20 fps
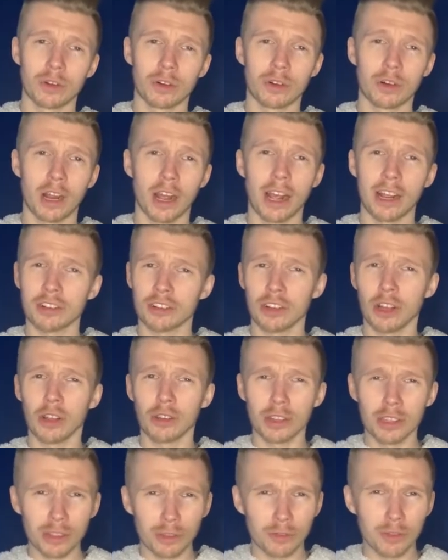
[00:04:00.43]
Actually, I'll
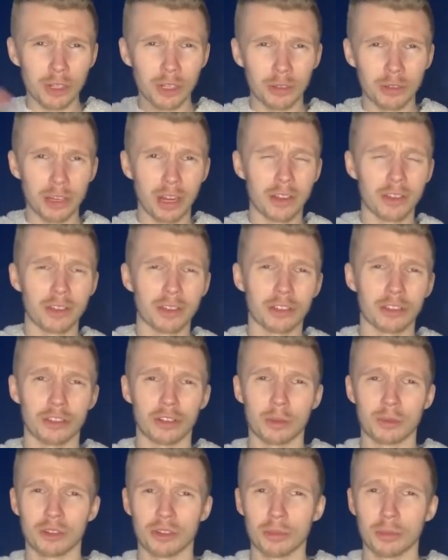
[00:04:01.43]
link the video down in the
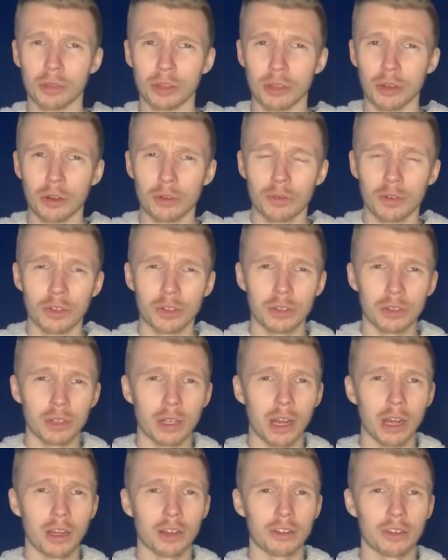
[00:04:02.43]
description below for you
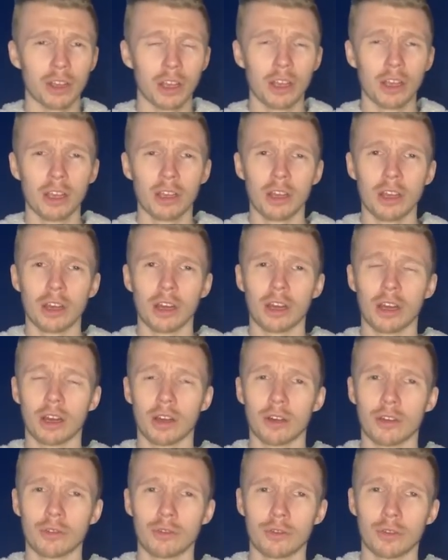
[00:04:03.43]
guys
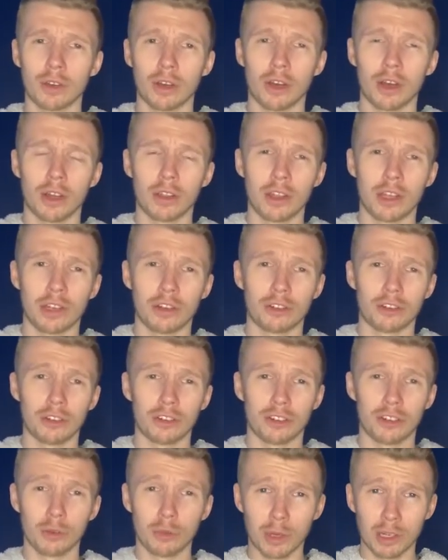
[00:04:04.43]
of uh, the injury.
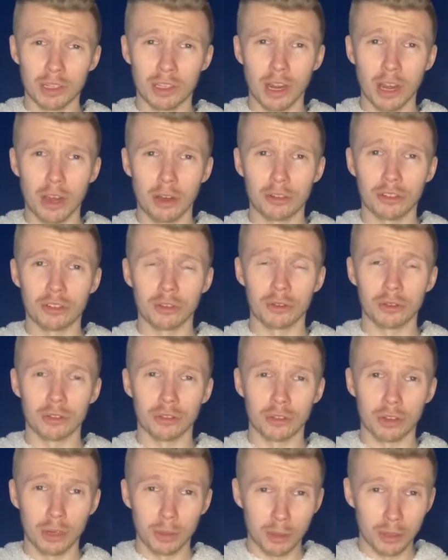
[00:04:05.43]
She went down, she was
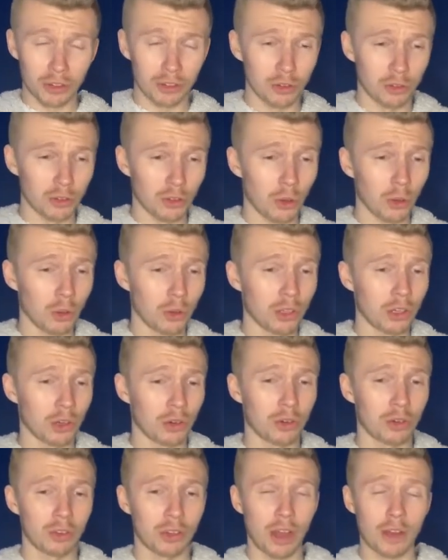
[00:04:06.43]
screaming, she was holding her
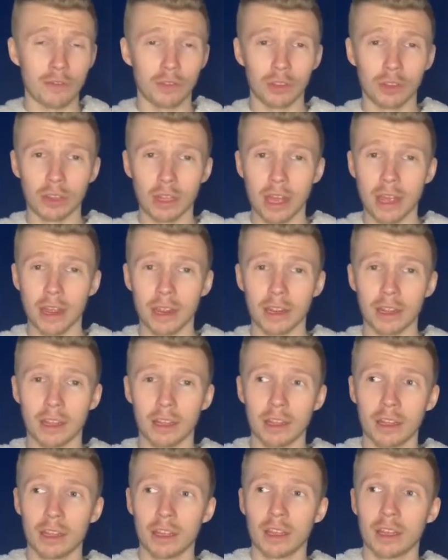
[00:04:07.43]
left leg
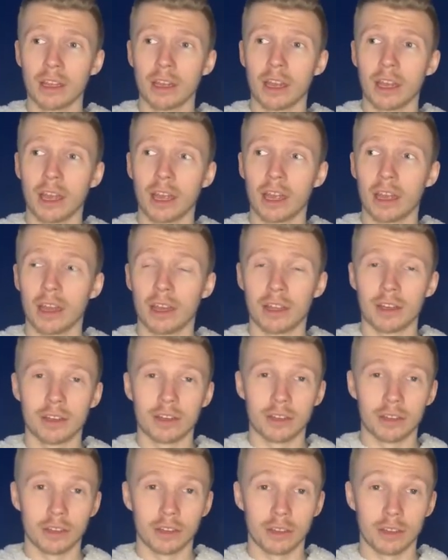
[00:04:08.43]
and
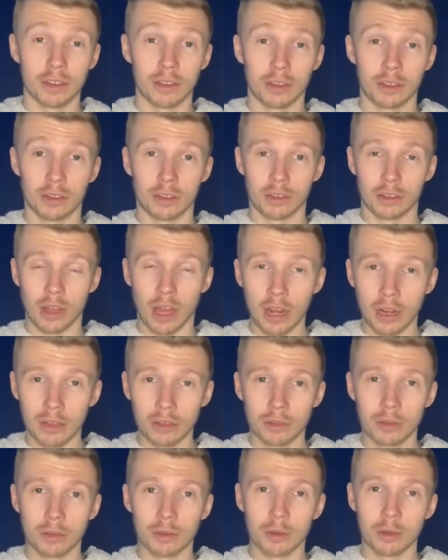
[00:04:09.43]
the, a lot
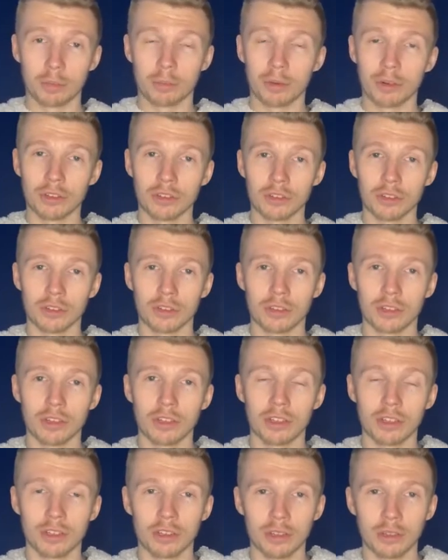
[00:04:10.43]
of the Bristol
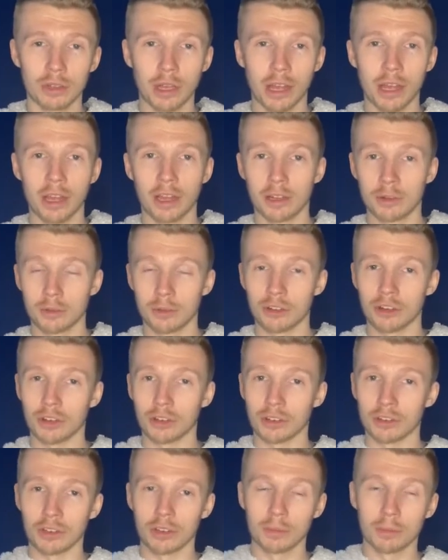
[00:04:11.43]
City and
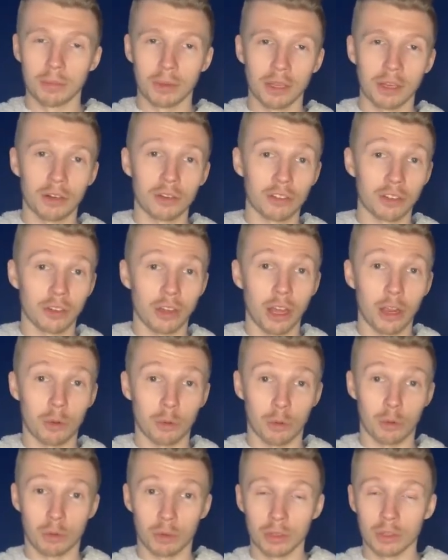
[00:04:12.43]
Chelsea players alike were
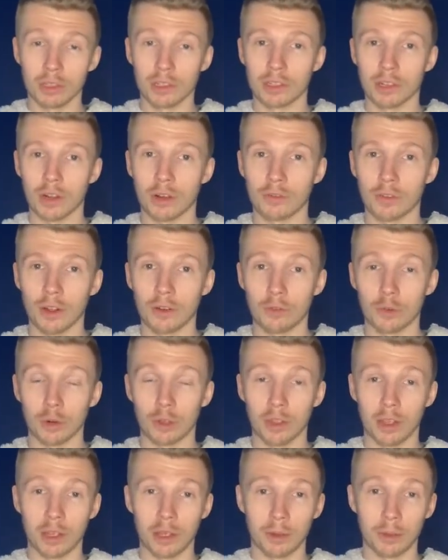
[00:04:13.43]
really terrified for her.
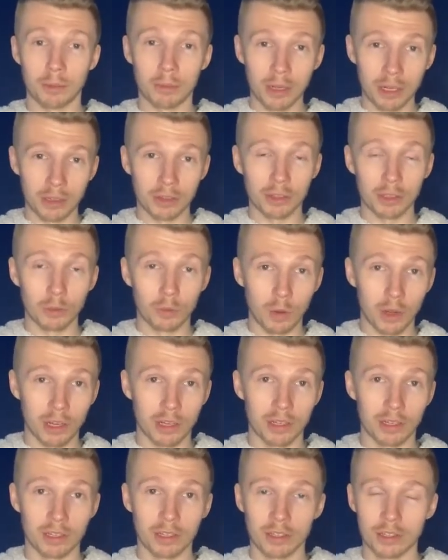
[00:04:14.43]
They immediately went
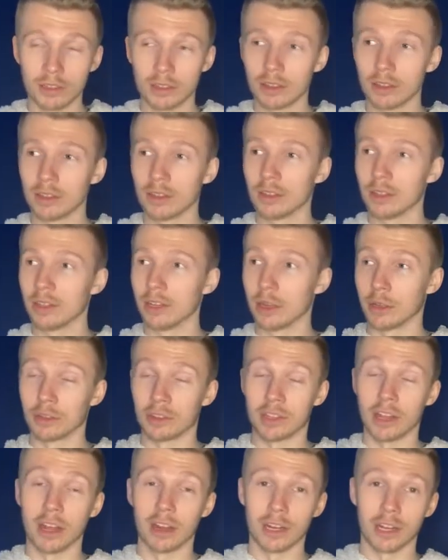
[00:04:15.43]
and knelt
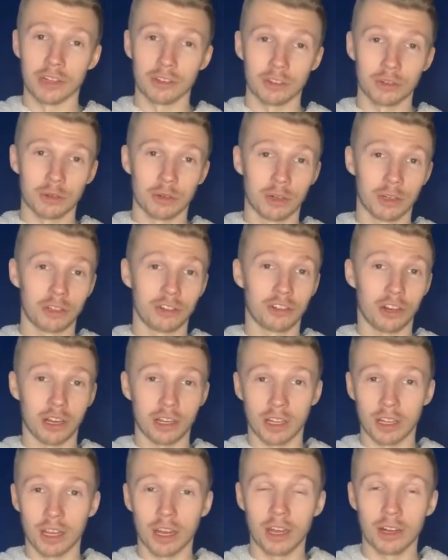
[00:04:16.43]
down next to her and
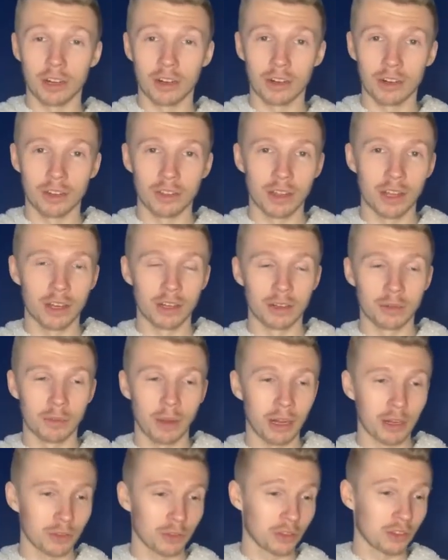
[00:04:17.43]
checking on her, and then
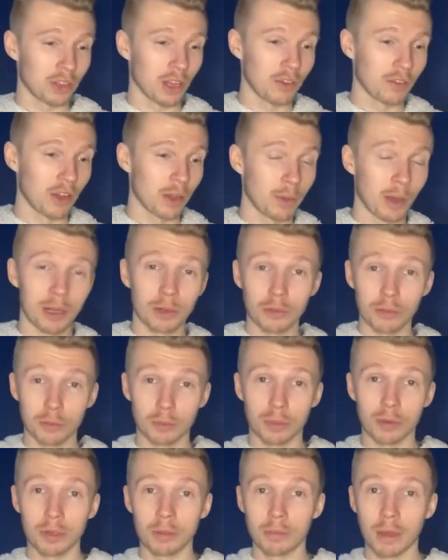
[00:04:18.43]
medical staff came on. It was
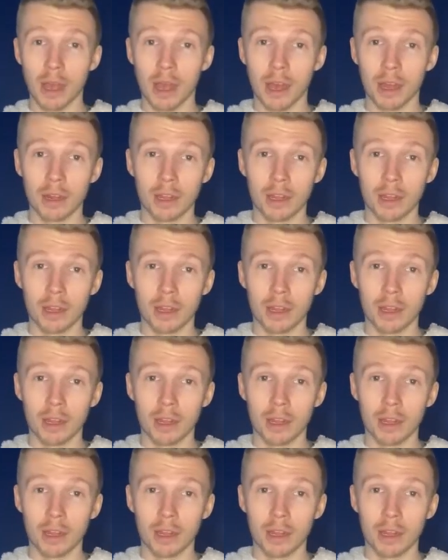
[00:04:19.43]
pretty bad.